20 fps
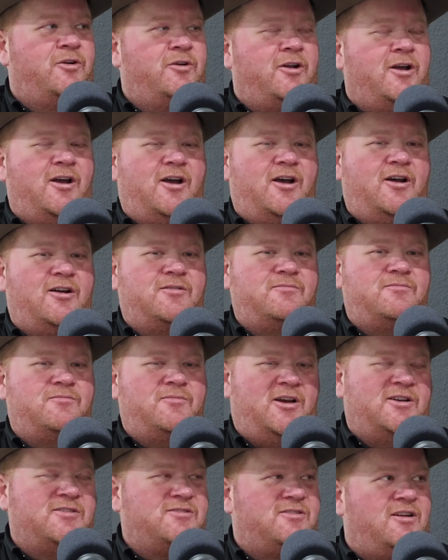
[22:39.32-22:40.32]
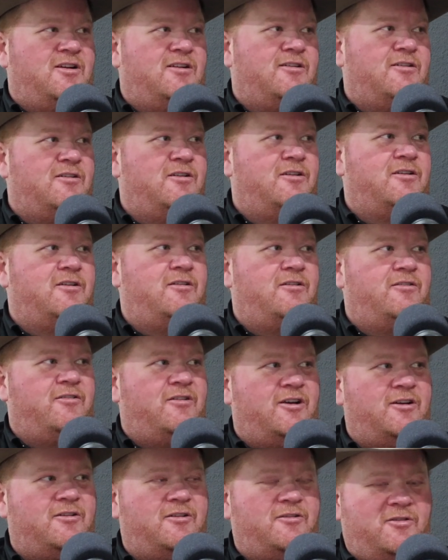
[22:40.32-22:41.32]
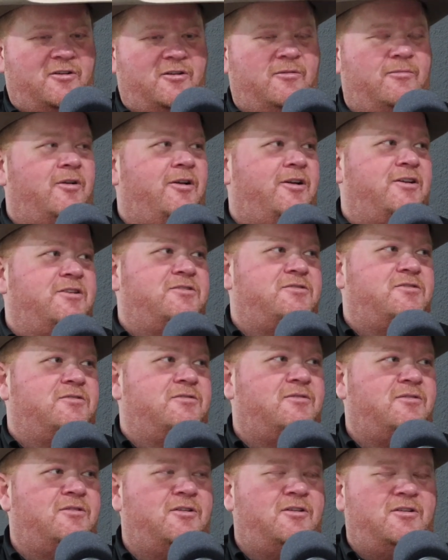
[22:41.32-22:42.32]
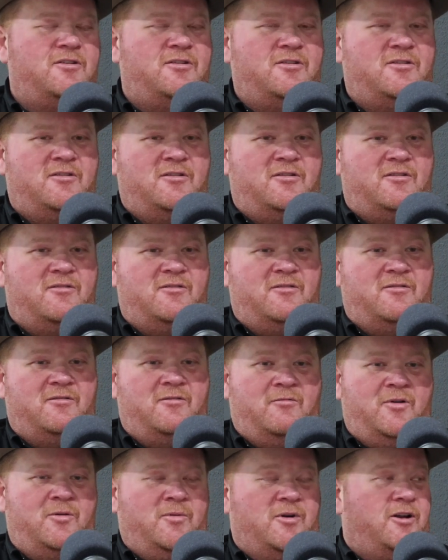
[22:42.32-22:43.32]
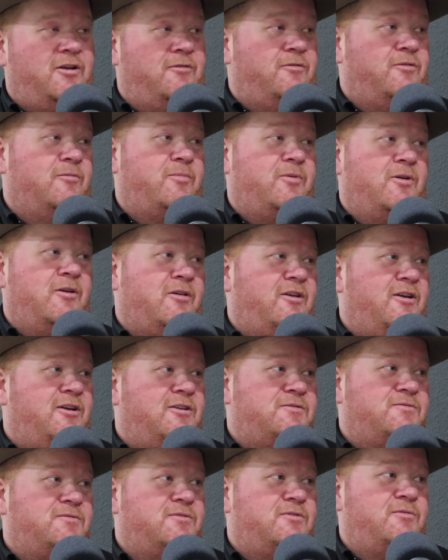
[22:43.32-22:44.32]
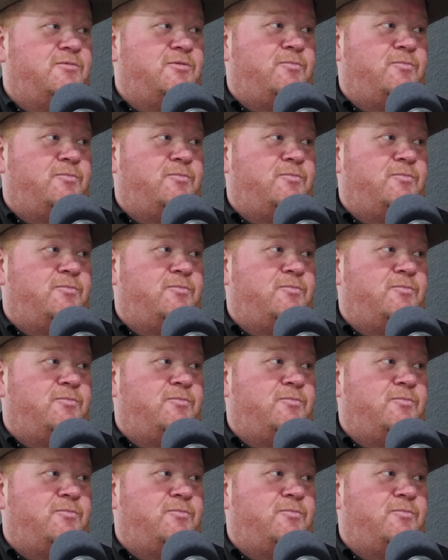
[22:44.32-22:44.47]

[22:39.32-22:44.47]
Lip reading: Your dad has that grit, that determination. We might even do a podcast with